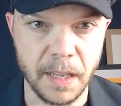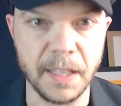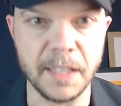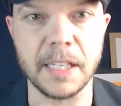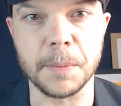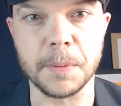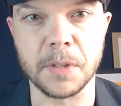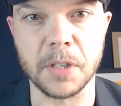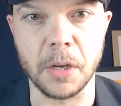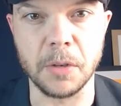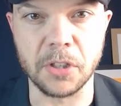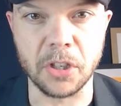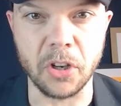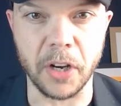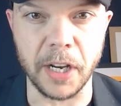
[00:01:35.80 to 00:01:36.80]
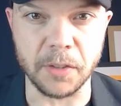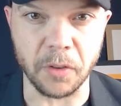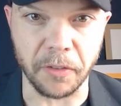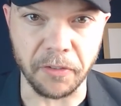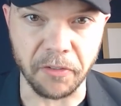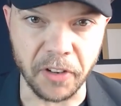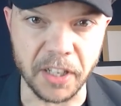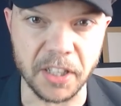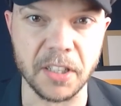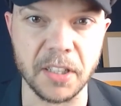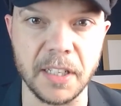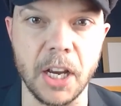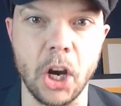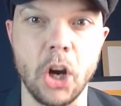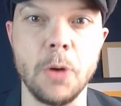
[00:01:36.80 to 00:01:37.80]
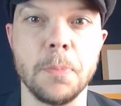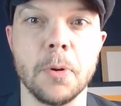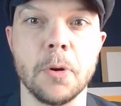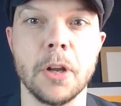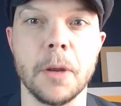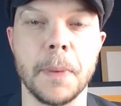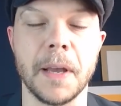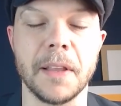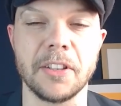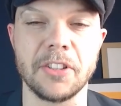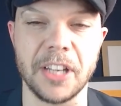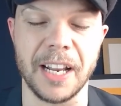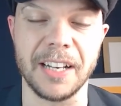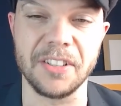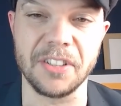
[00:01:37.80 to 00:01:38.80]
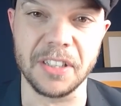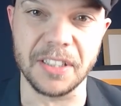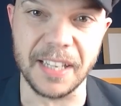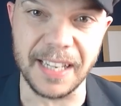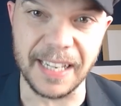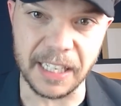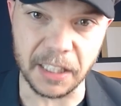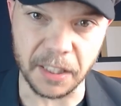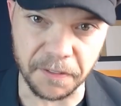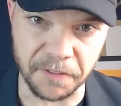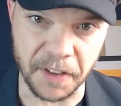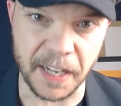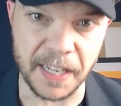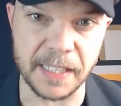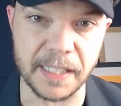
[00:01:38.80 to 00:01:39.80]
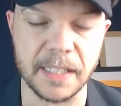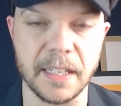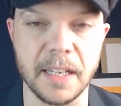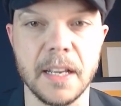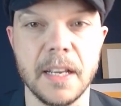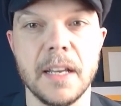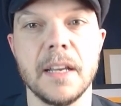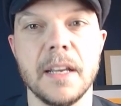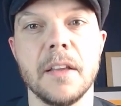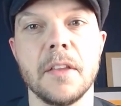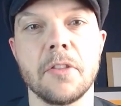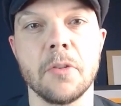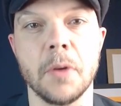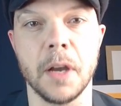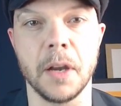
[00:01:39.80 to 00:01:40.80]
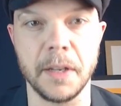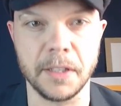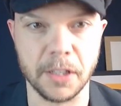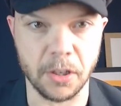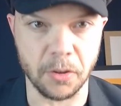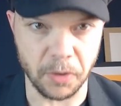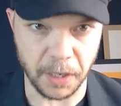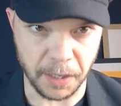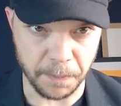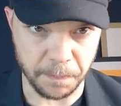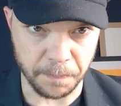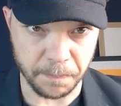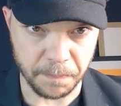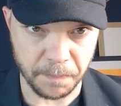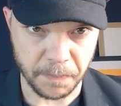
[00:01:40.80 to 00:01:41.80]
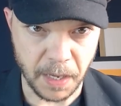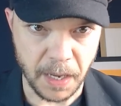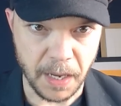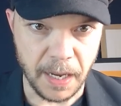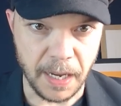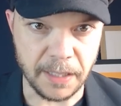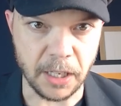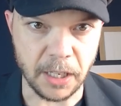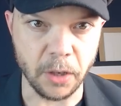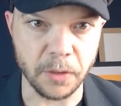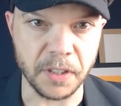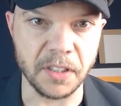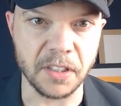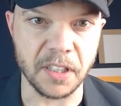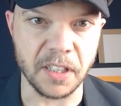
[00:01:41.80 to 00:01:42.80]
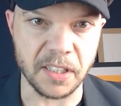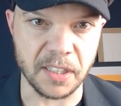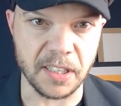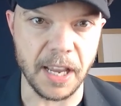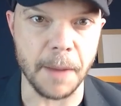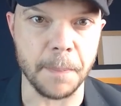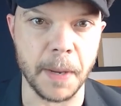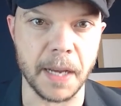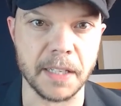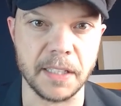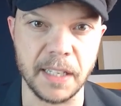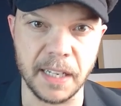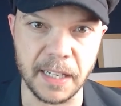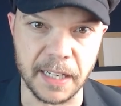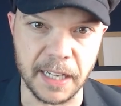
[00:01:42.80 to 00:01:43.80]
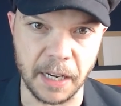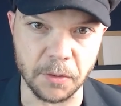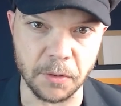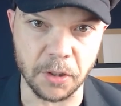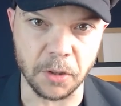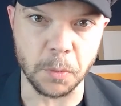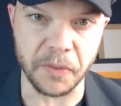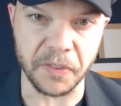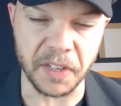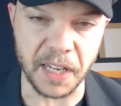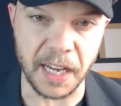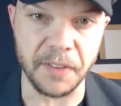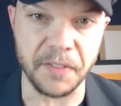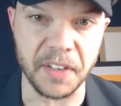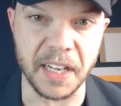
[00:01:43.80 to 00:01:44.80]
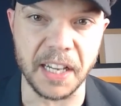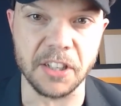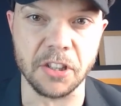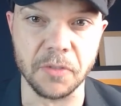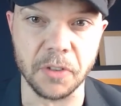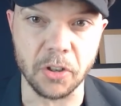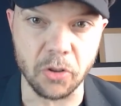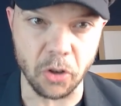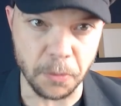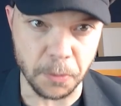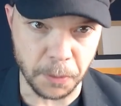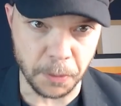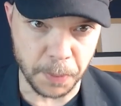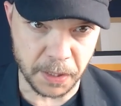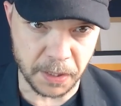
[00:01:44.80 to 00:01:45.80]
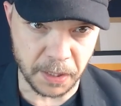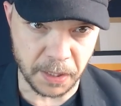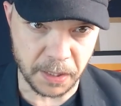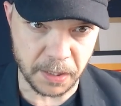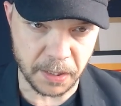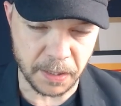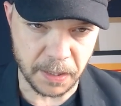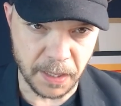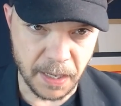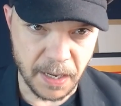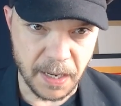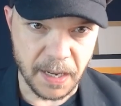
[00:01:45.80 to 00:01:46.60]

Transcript: In this episode, Scott is refreshingly open about the challenges he has faced throughout his career. He delves into the setbacks he encountered with an aviation recruitment business